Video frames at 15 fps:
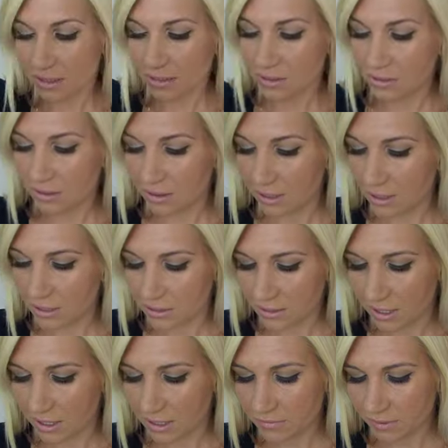I still think it's a
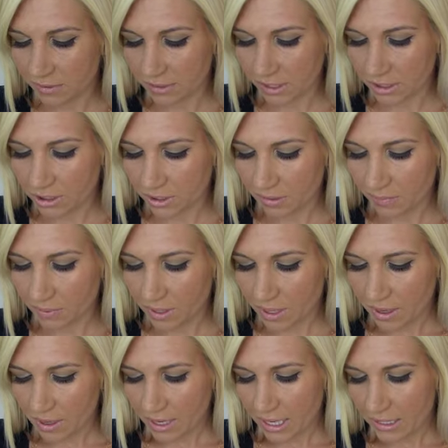nice foundation.
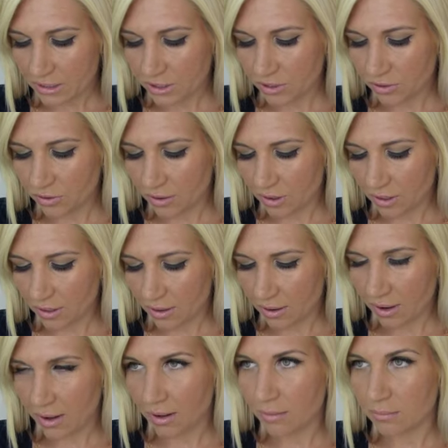It's a good
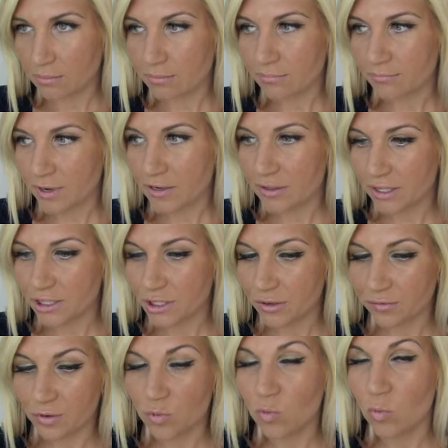foundation
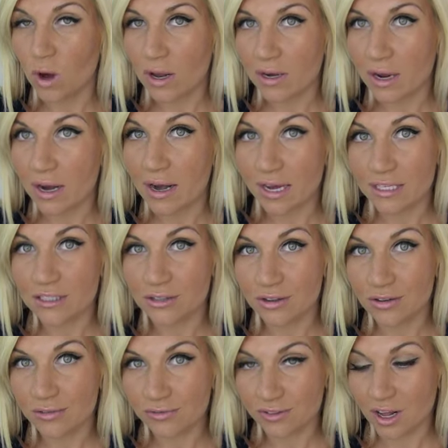if you want a
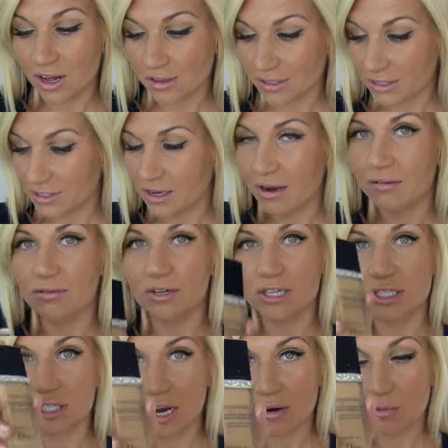nice flawless
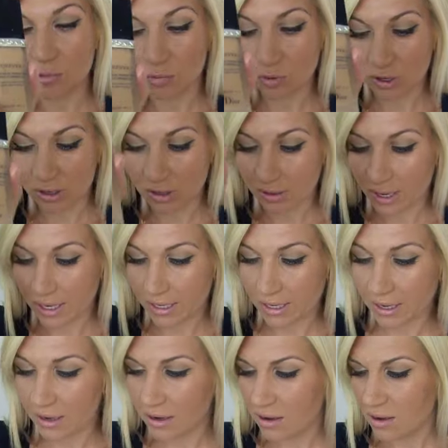coverage. I really like
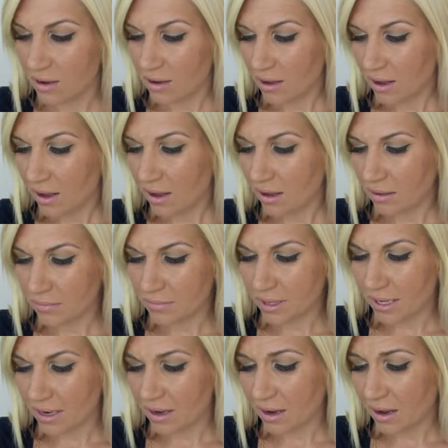it.
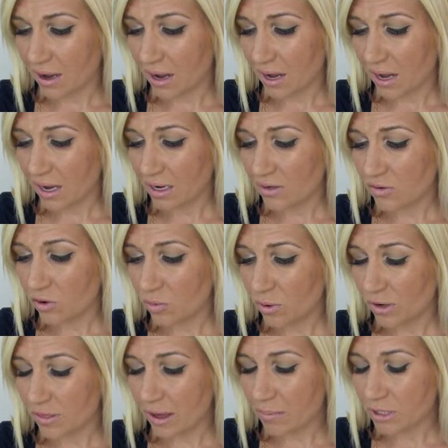And I don't
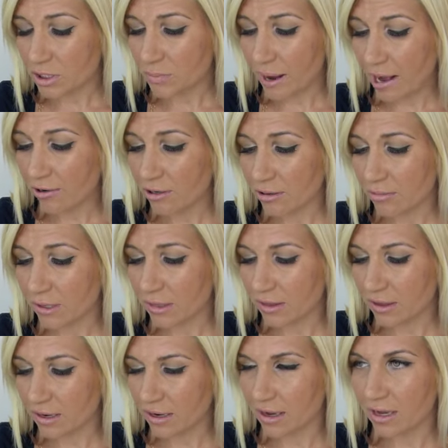wear that much powder with
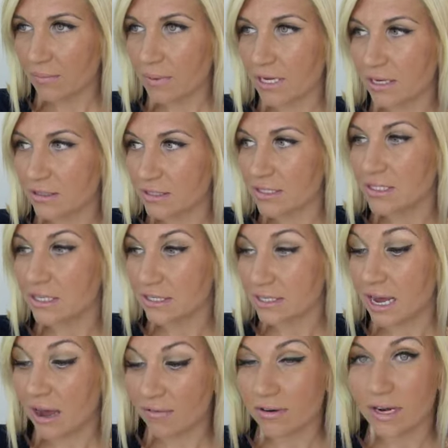it because it does
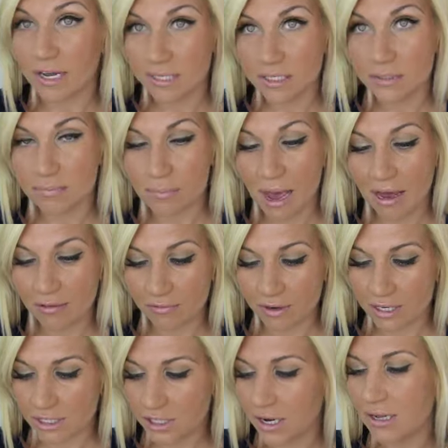have a nice matte
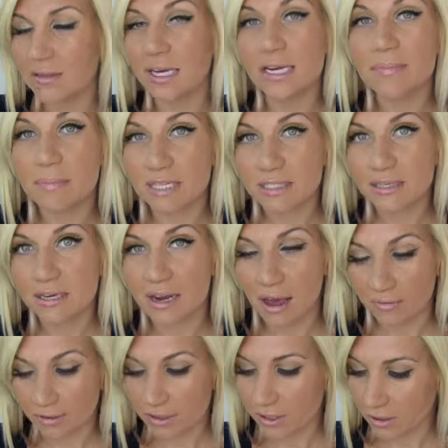finish and I like my skin to
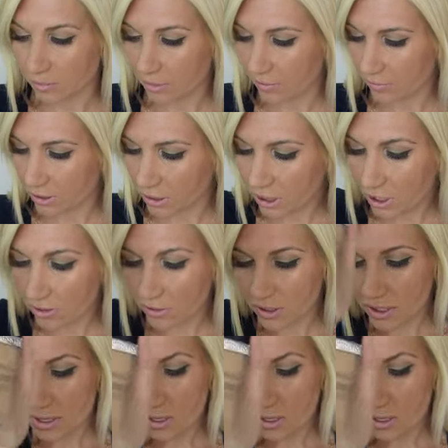have a little bit of a glow.